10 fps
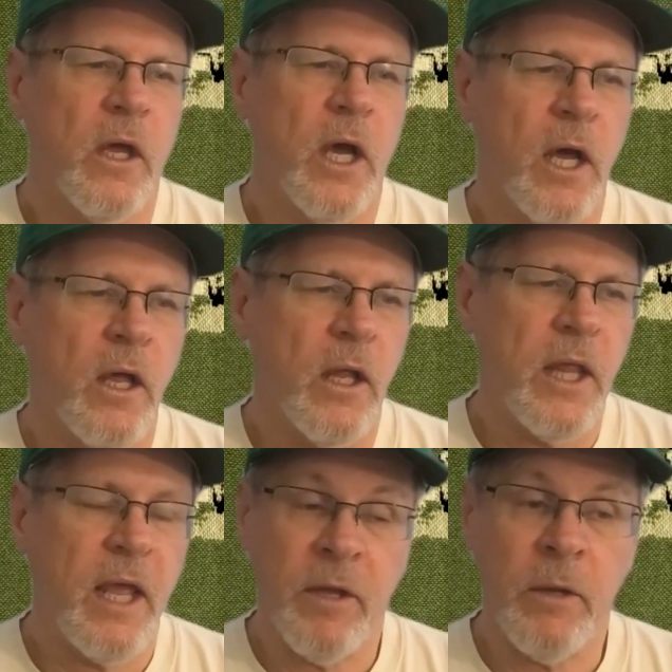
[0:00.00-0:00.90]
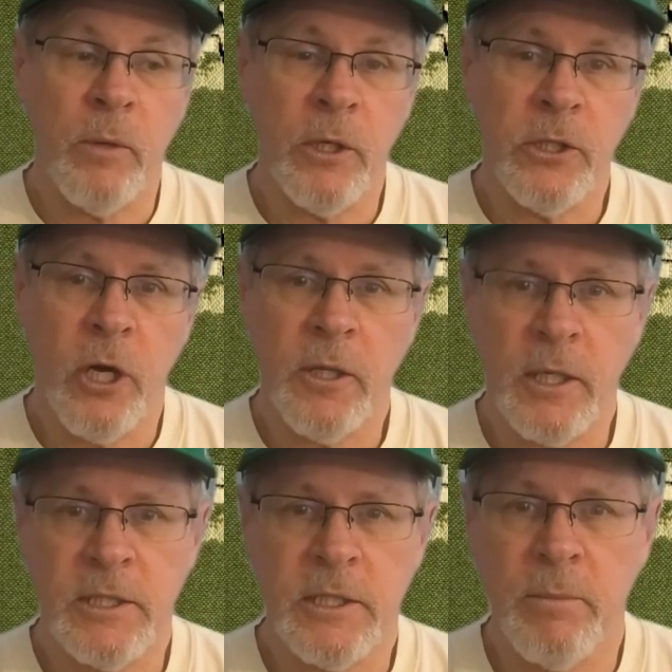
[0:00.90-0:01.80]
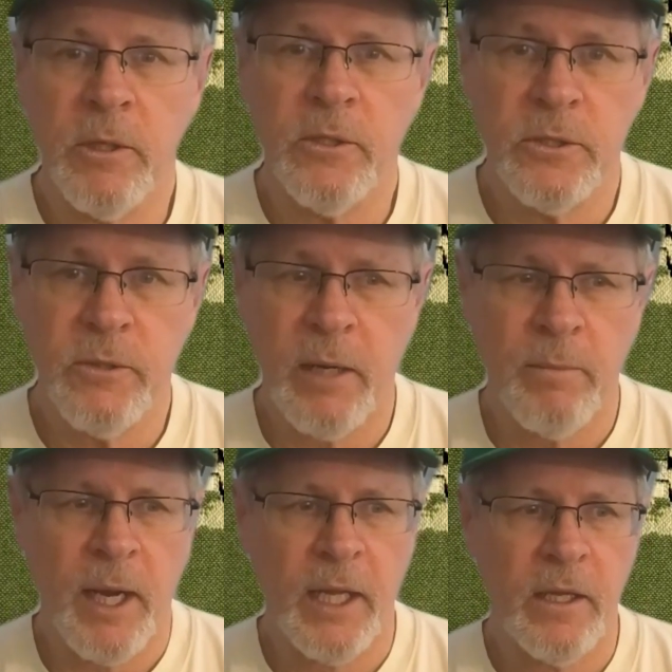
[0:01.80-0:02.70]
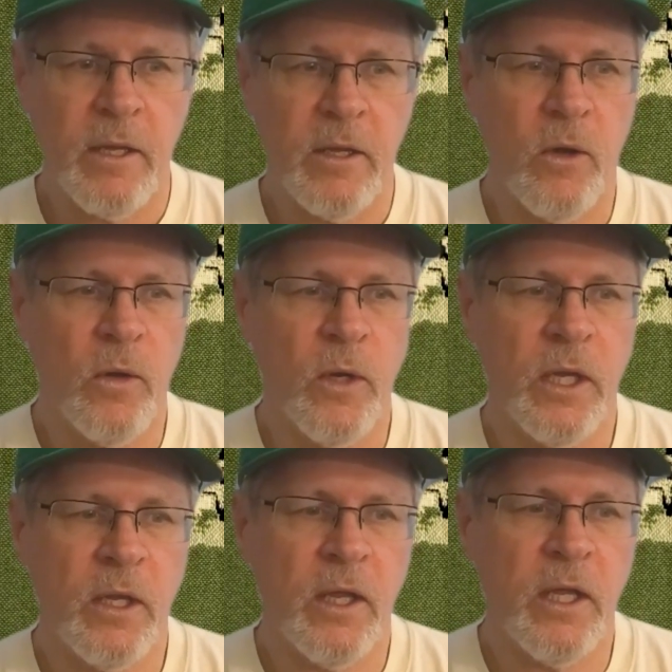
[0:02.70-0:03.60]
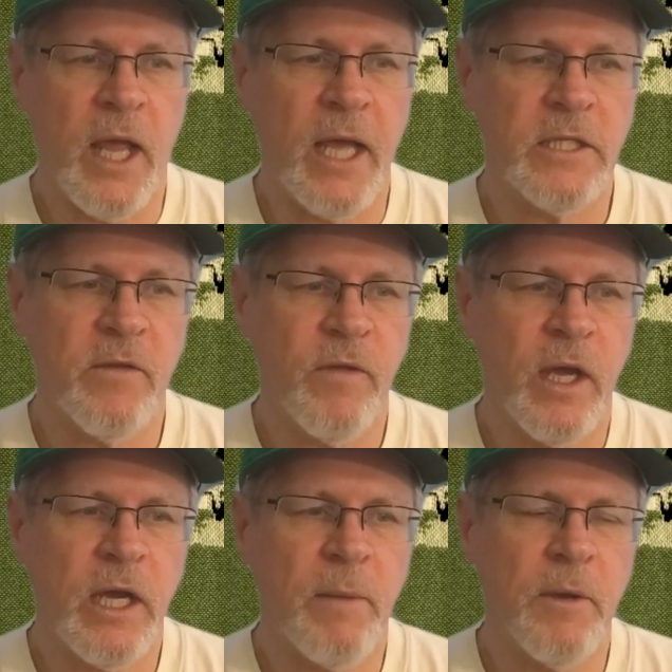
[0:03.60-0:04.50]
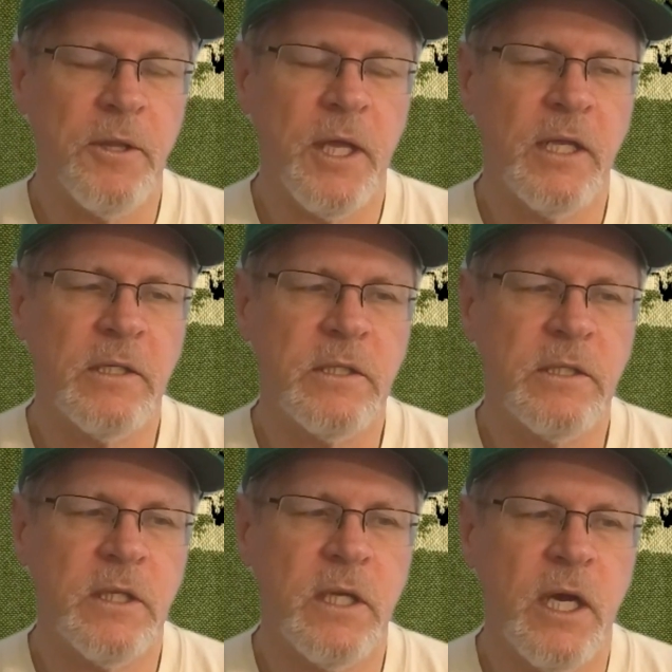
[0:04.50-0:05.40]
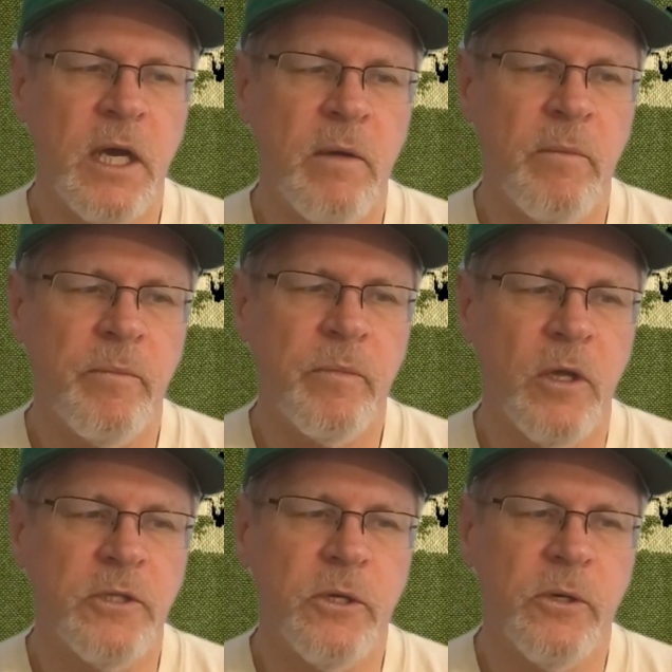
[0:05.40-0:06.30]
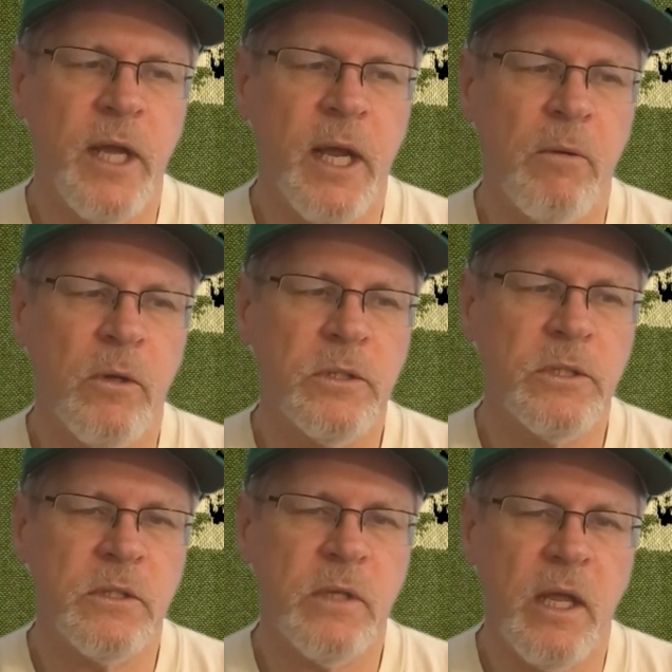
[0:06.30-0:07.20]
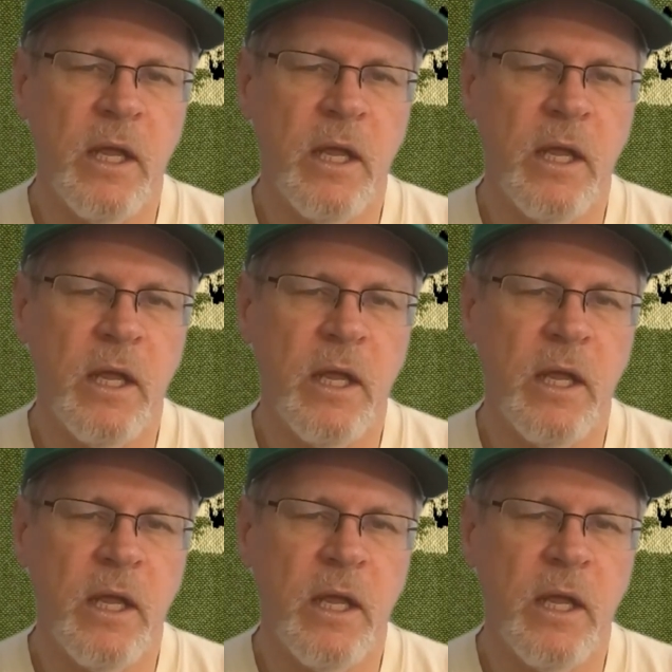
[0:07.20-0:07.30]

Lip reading: They have a hit and run chart that's similar to Stratomatic, only it adds a couple of things on certain die rolls.